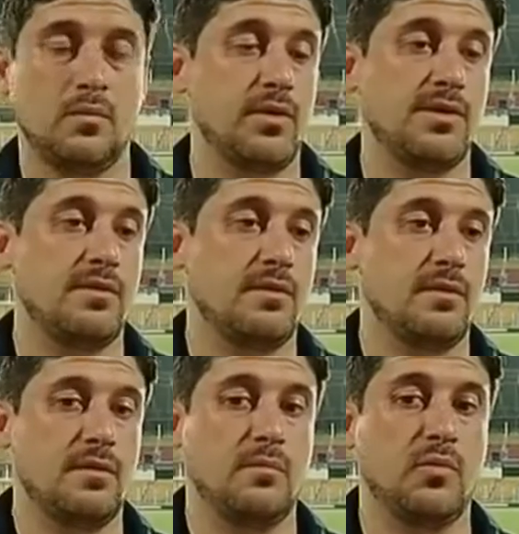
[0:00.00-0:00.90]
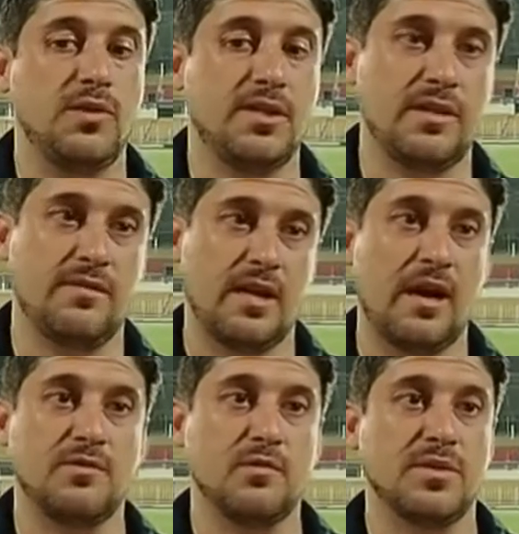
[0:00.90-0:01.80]
The boys are the boys are
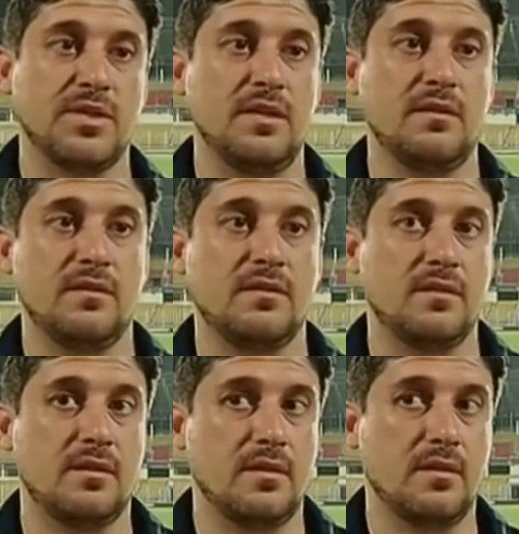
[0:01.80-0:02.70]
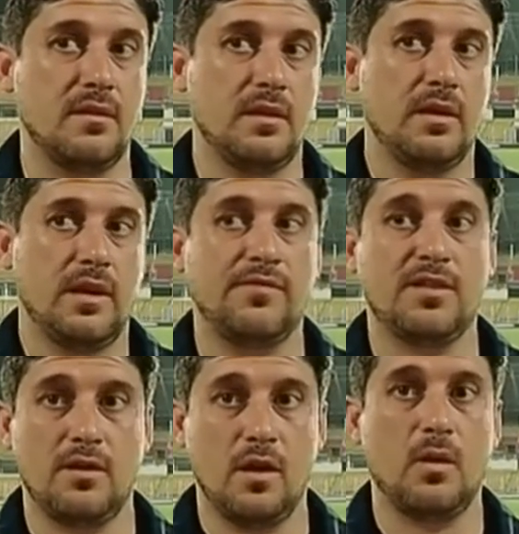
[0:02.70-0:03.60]
giving 100%. It's a
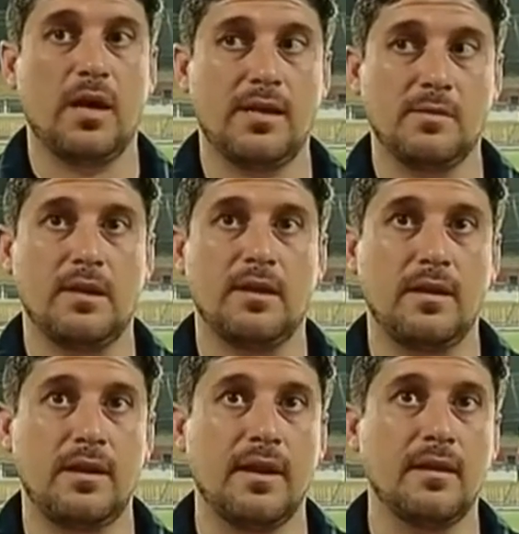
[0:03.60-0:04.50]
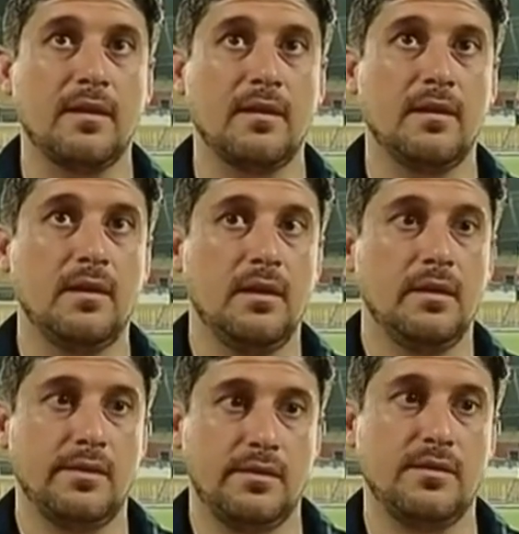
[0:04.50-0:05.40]
FC Goa has one of the younger
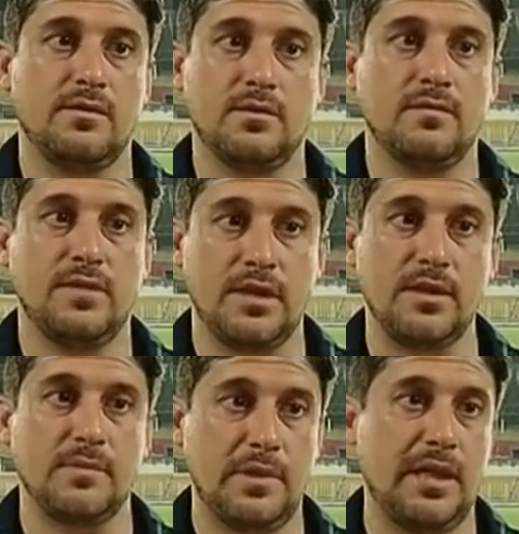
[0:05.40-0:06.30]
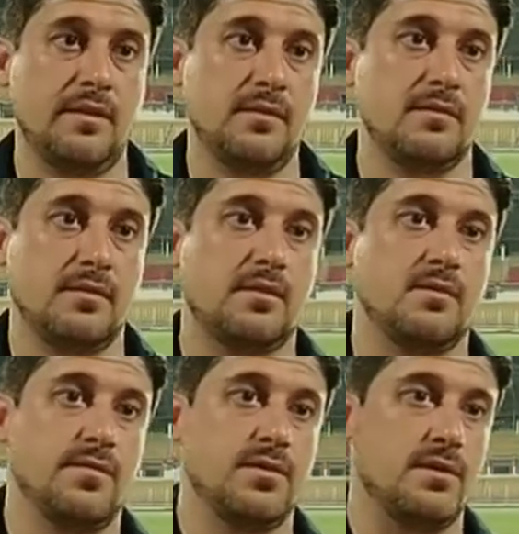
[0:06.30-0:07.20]
contingent of Indian players. That's
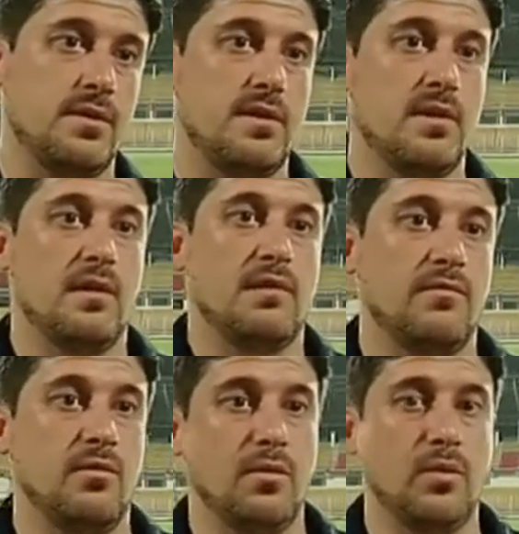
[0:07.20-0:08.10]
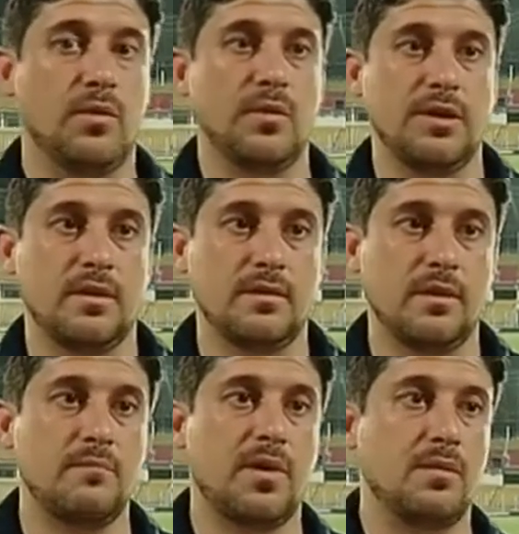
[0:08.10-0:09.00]
obviously through the work we did at
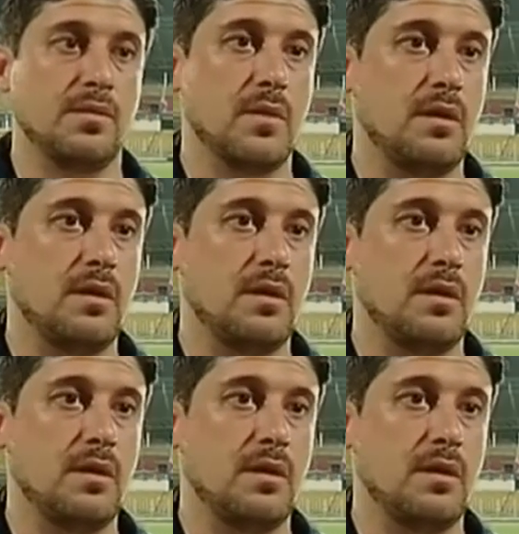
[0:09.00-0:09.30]
Dempo